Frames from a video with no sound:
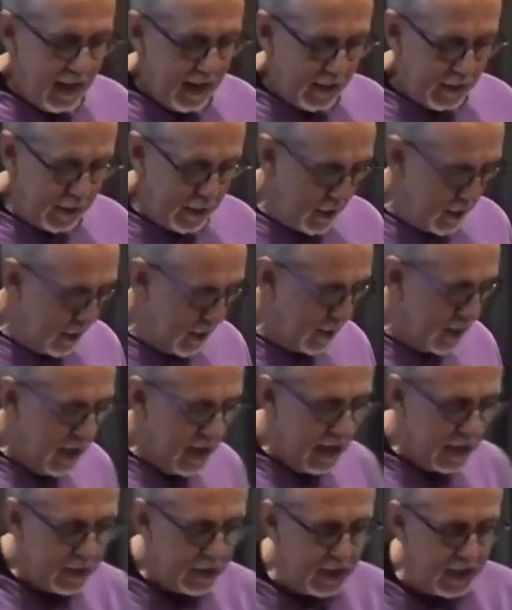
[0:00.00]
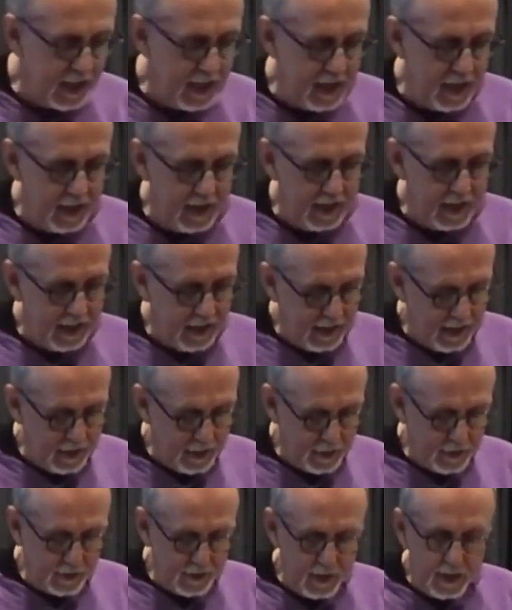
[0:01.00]
So the next thing
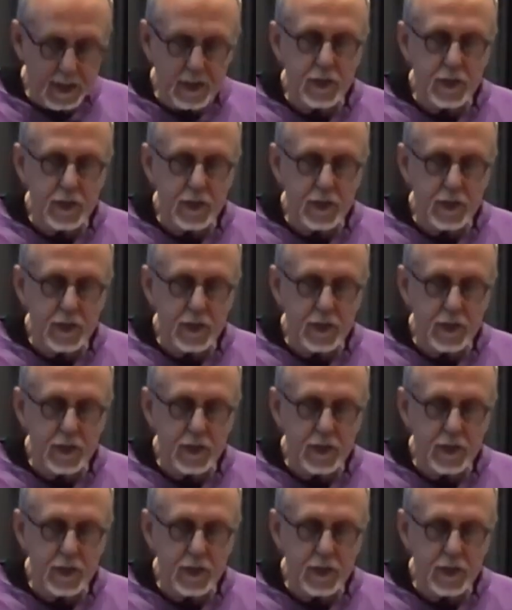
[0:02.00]
is,